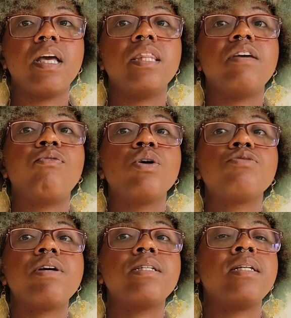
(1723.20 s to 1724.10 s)
They
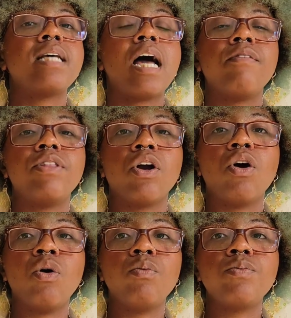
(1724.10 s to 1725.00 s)
forced residents out of their
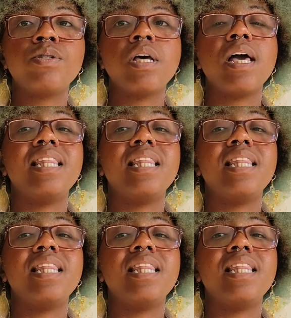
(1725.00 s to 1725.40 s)
homes,